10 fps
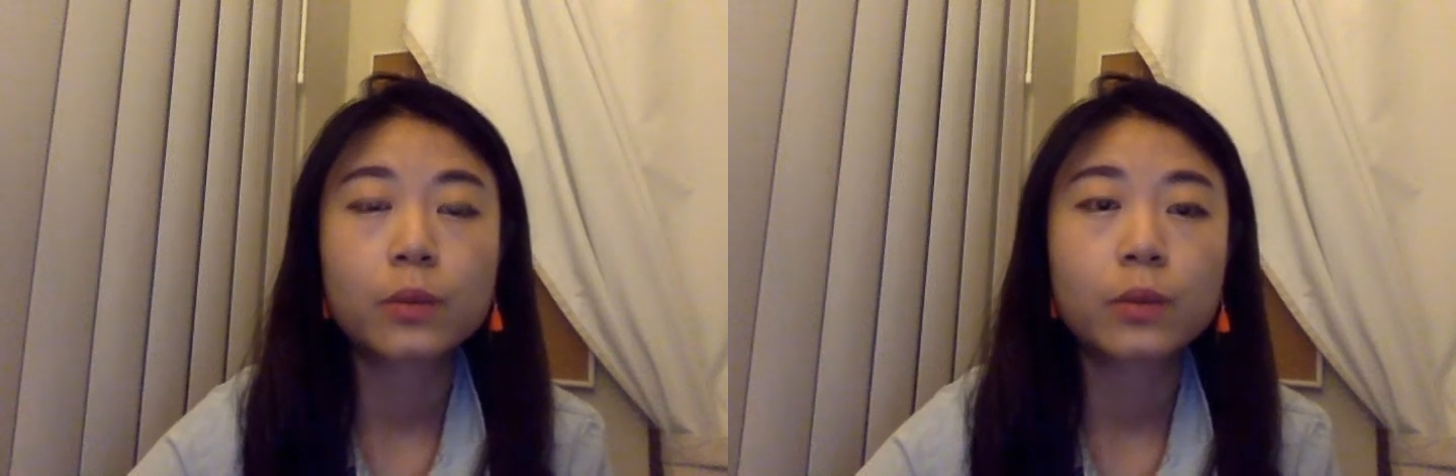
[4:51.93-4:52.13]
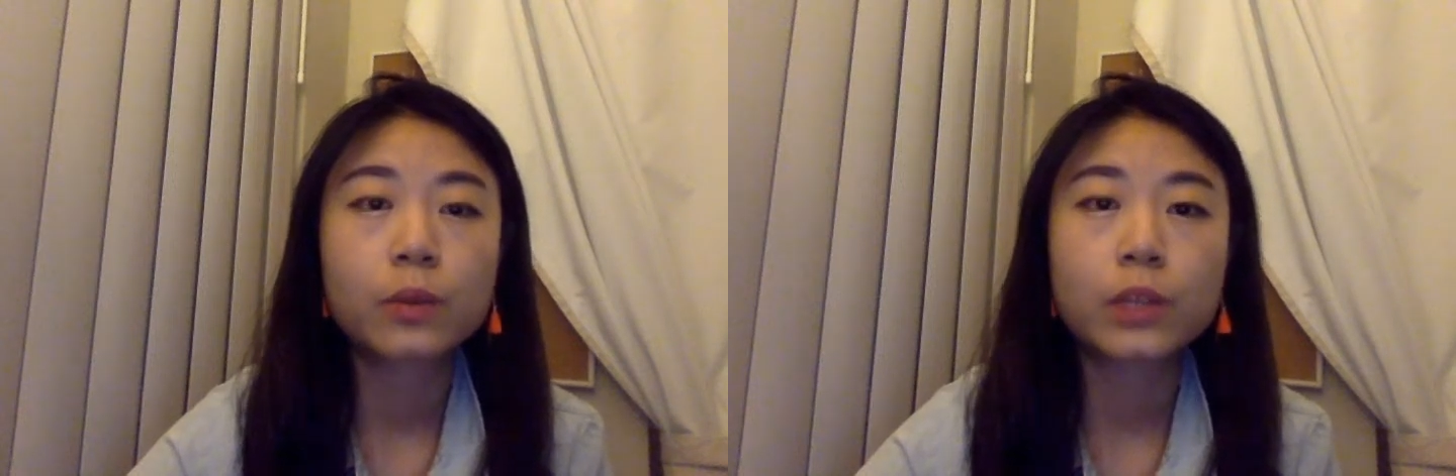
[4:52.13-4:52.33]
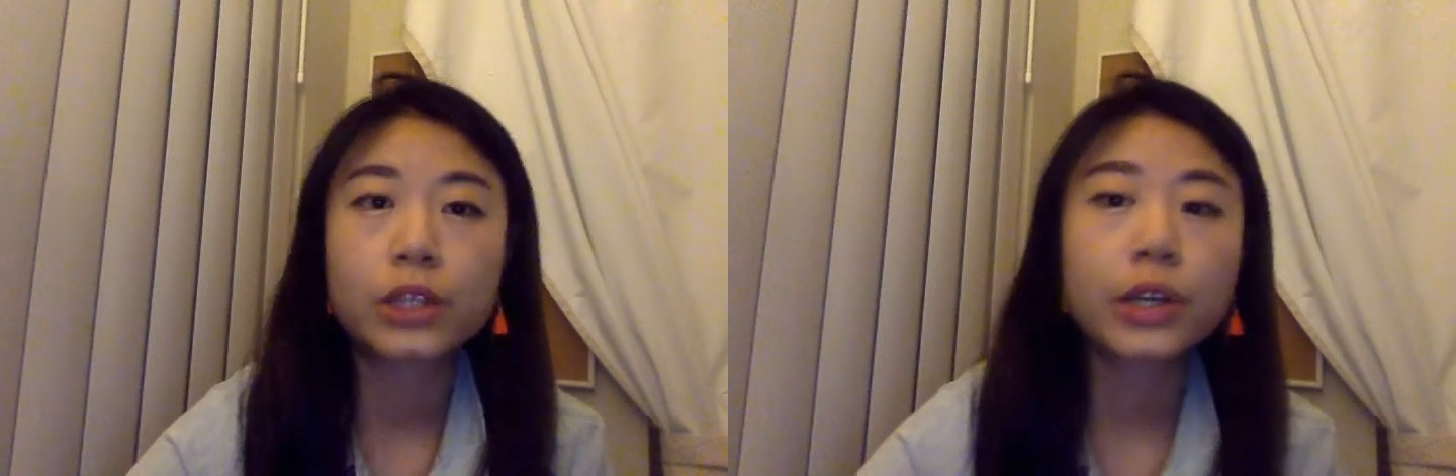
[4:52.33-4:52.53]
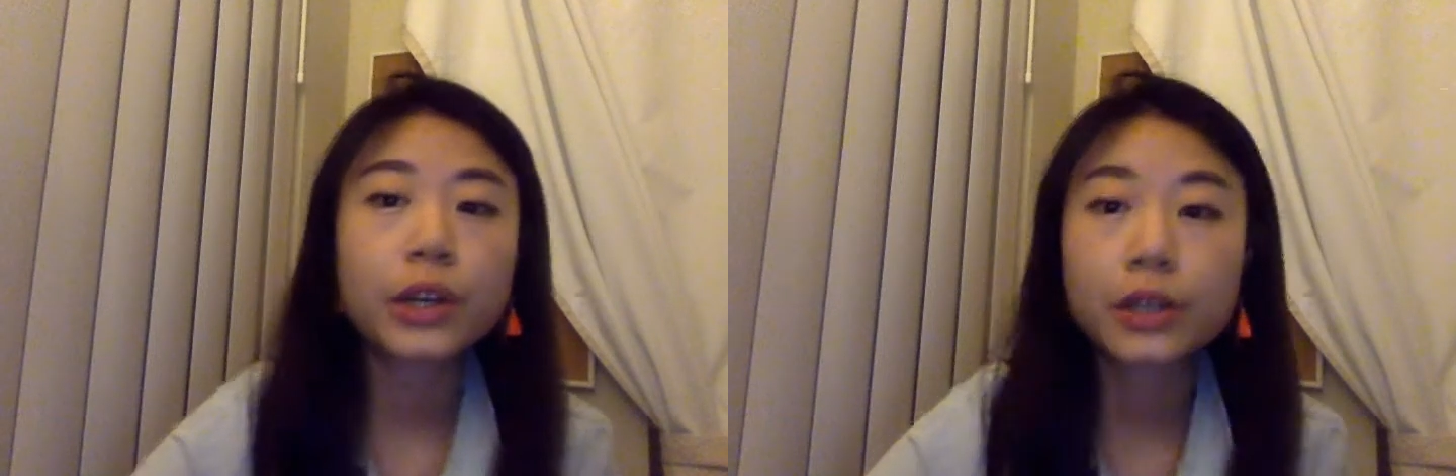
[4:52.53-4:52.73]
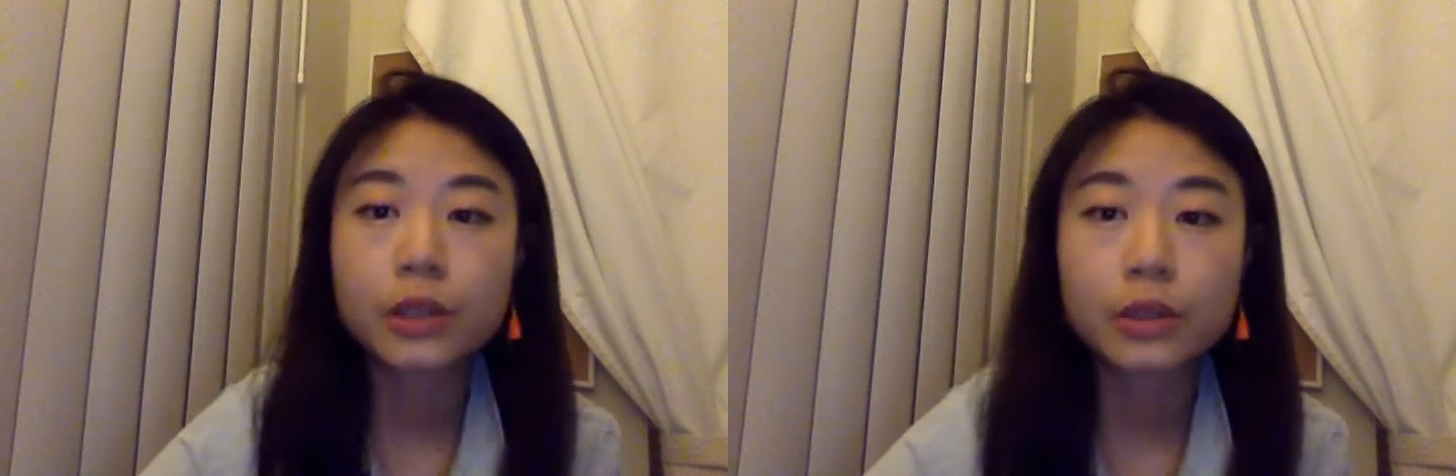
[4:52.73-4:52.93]
which
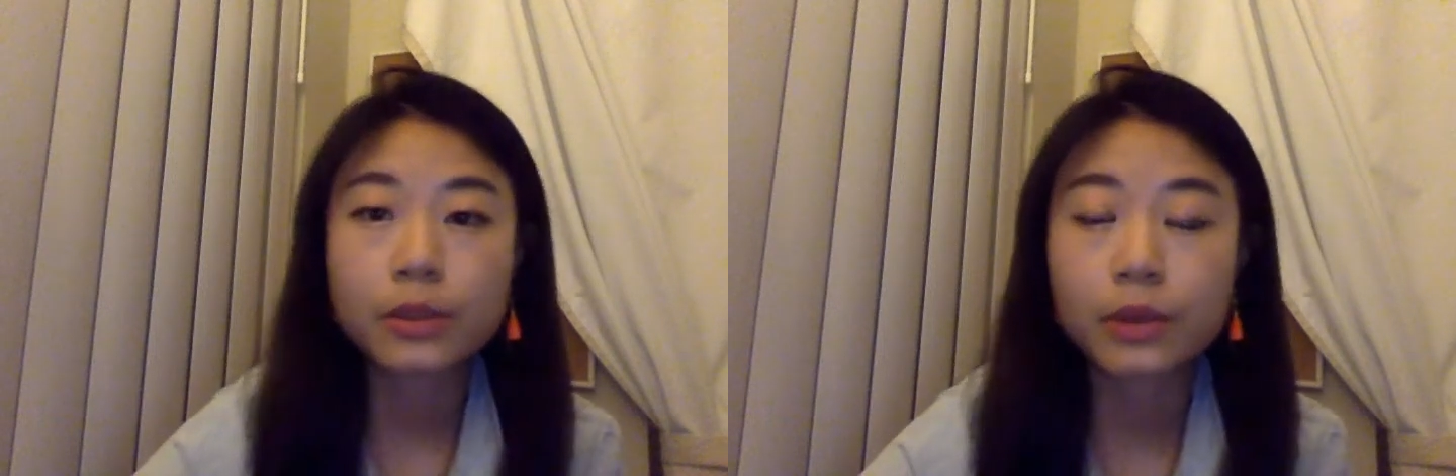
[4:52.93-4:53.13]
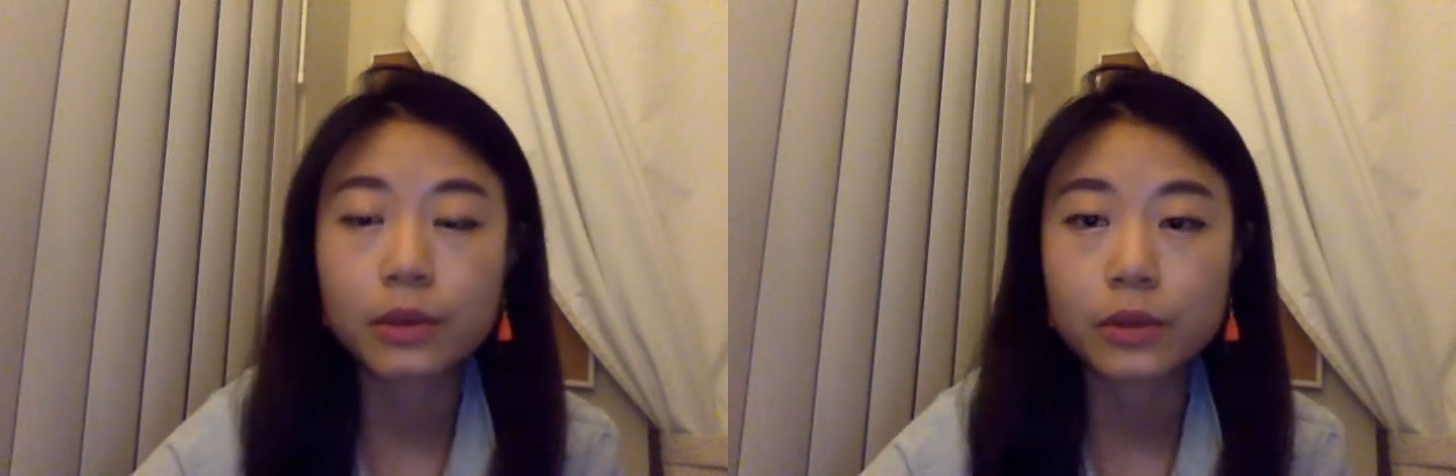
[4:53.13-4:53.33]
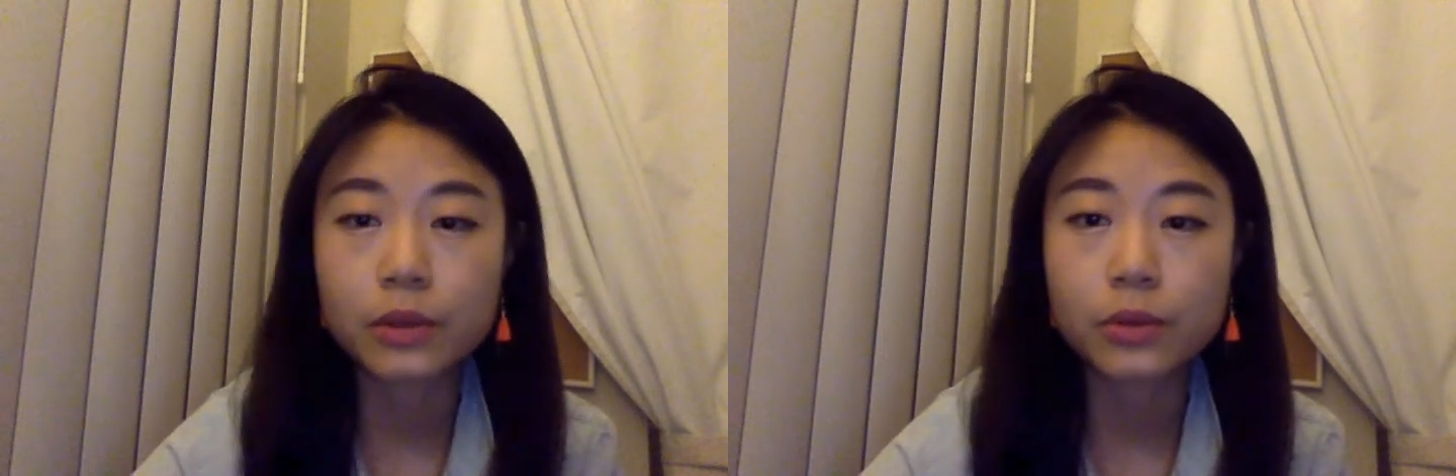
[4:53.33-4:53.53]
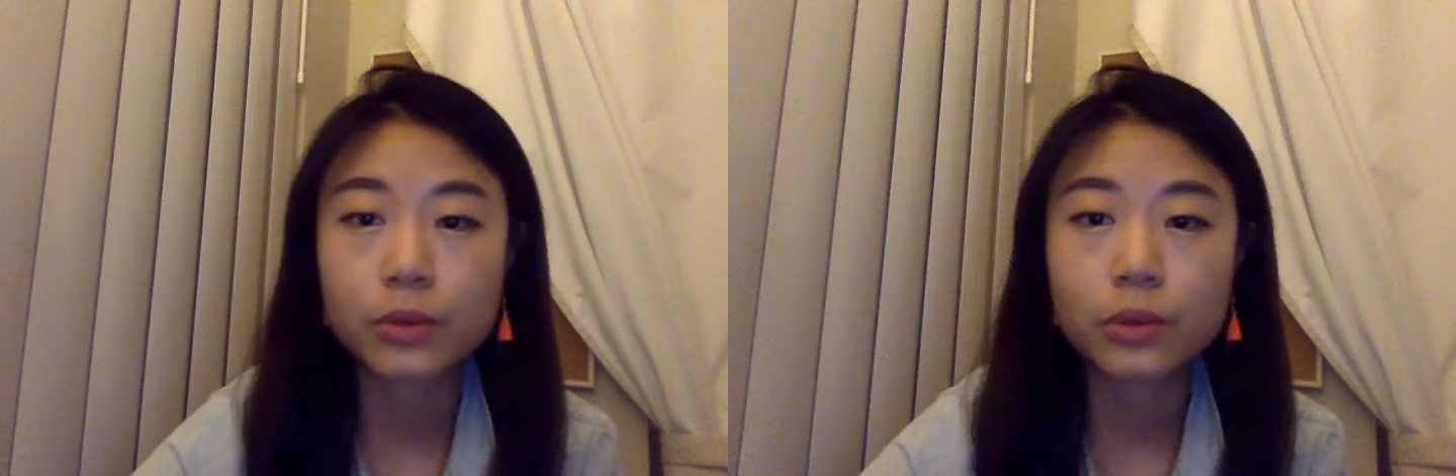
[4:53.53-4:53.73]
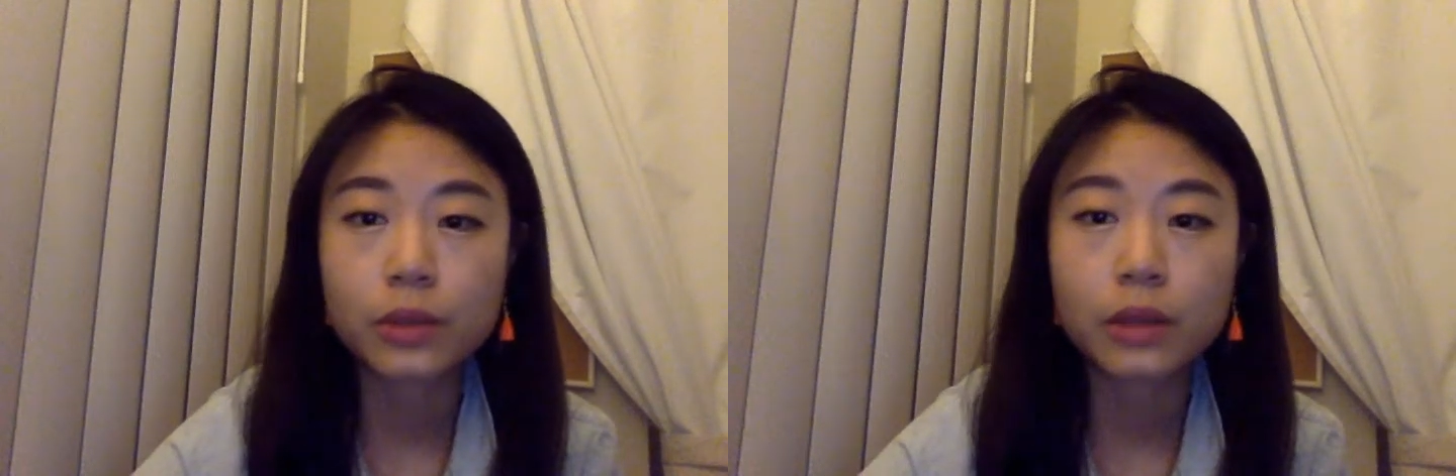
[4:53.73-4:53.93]
characters belong in the
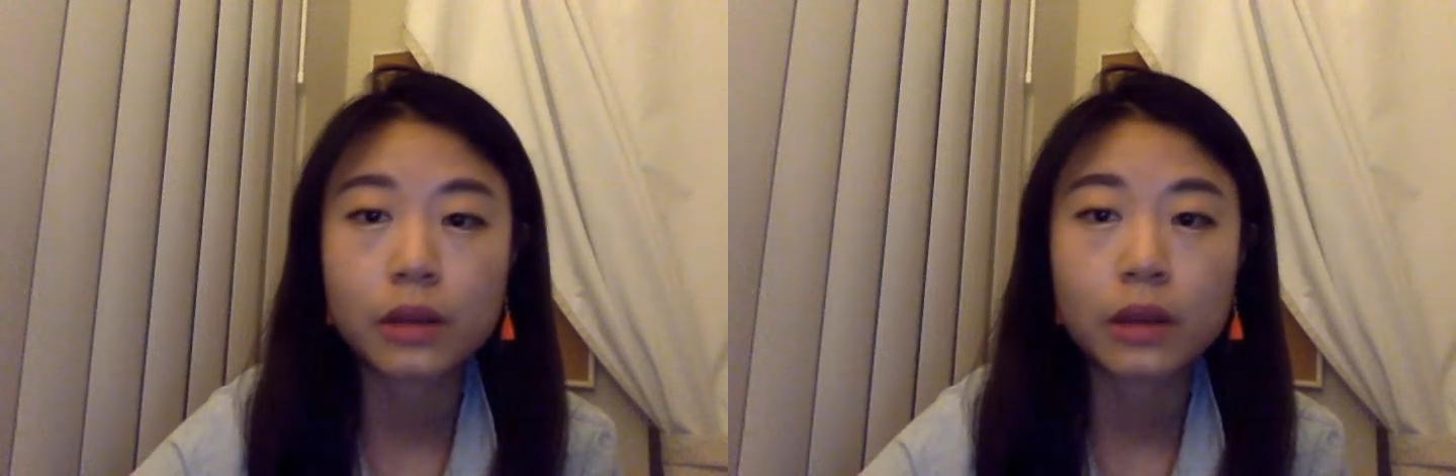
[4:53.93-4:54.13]
story,